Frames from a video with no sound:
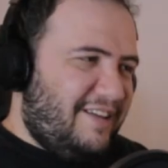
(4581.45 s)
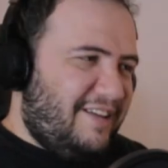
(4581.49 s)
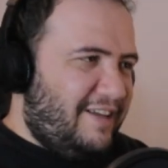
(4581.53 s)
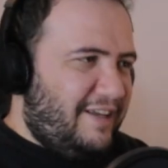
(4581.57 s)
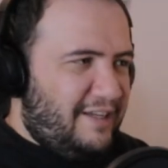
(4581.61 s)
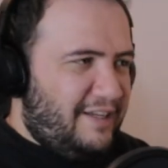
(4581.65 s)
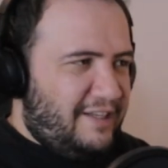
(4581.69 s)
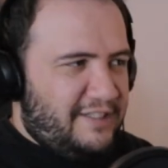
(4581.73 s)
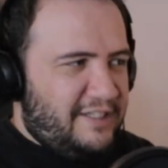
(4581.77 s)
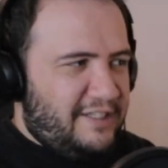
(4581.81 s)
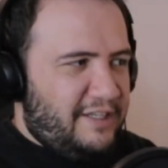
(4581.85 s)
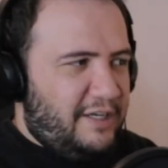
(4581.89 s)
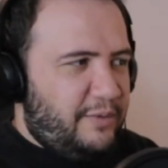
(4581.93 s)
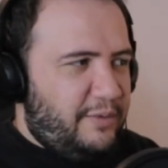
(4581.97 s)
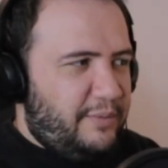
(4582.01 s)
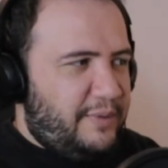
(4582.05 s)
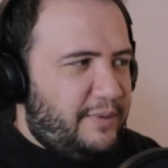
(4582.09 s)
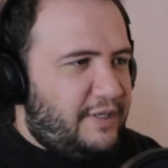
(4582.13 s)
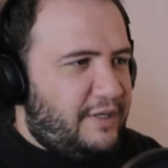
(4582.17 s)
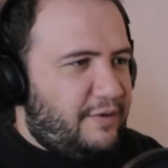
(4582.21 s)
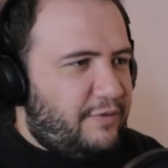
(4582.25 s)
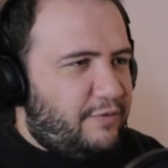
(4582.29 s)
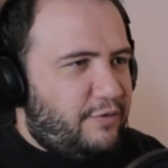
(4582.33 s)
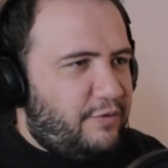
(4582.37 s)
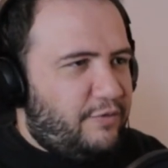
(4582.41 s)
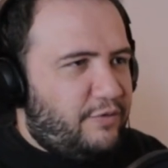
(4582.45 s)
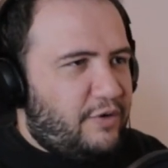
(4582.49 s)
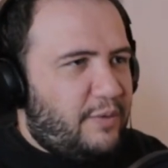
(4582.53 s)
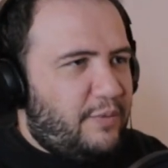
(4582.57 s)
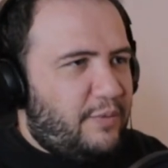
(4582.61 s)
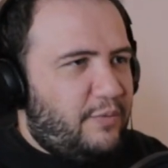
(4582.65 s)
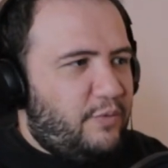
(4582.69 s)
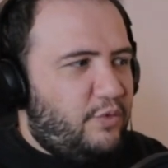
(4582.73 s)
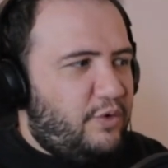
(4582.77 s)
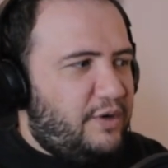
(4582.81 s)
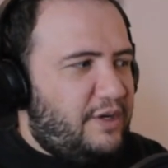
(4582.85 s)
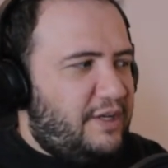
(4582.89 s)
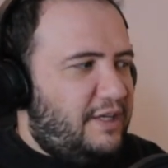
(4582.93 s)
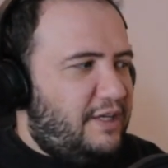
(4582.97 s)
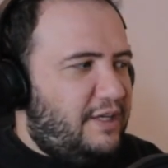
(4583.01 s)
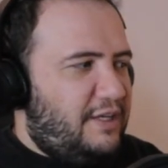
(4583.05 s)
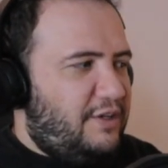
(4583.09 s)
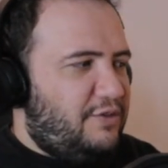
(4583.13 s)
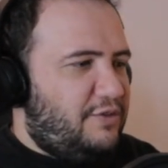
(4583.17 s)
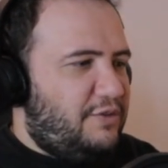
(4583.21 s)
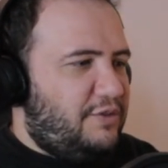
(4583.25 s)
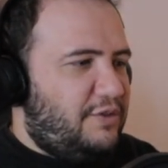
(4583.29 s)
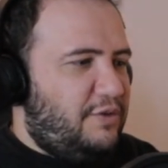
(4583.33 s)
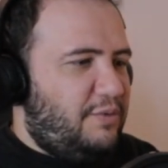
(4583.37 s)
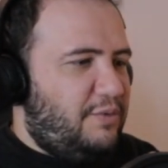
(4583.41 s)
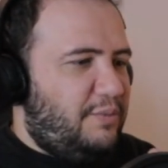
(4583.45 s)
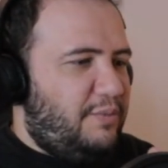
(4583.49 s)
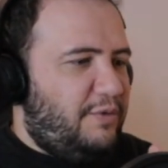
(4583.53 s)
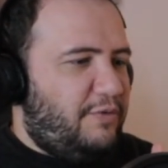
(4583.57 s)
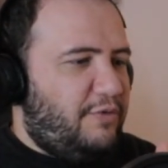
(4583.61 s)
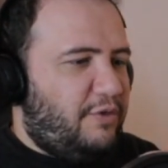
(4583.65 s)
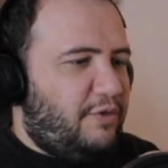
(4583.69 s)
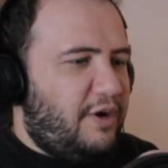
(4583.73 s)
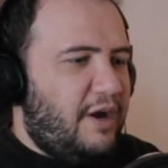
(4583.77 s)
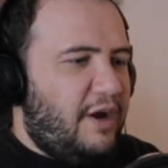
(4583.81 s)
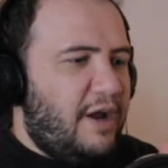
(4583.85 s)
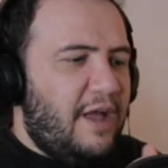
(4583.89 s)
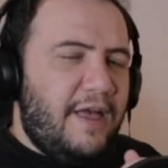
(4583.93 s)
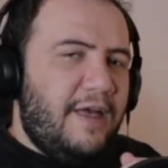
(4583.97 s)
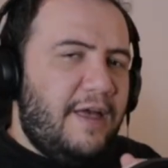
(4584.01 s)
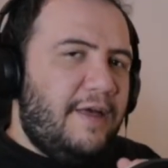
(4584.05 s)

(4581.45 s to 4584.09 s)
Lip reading: It's a little bit different from what he used to do before.